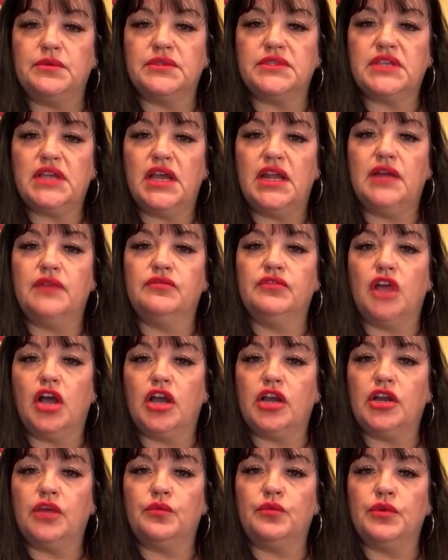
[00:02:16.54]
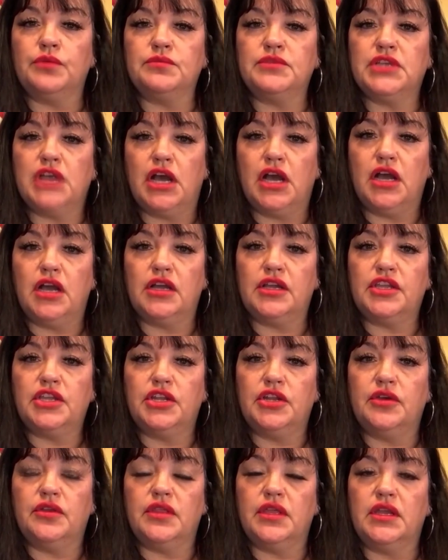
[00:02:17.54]
It was kind of locker room talk, you
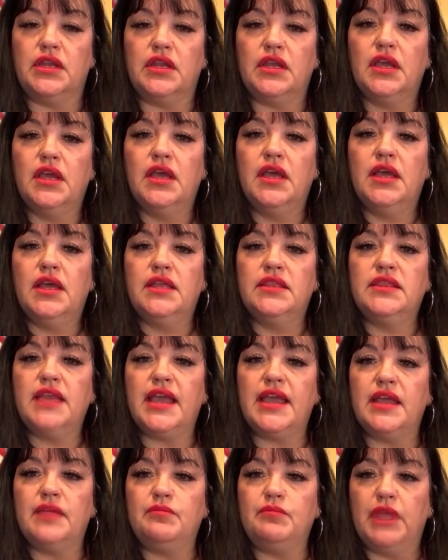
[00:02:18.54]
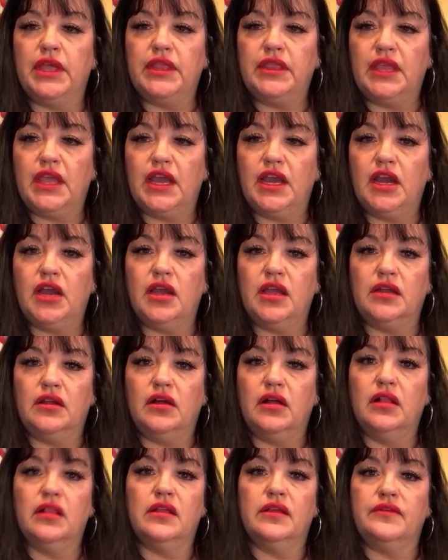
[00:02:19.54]
know, that they had been there and
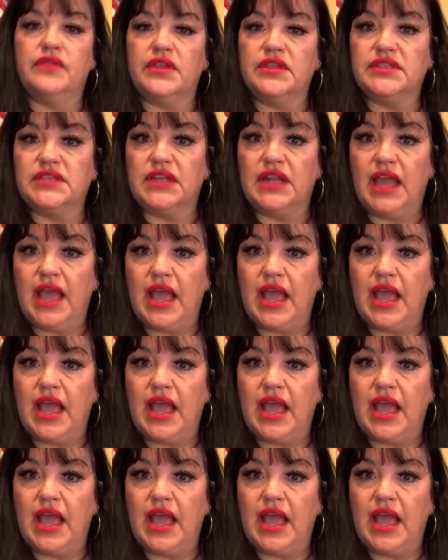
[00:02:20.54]
all of this had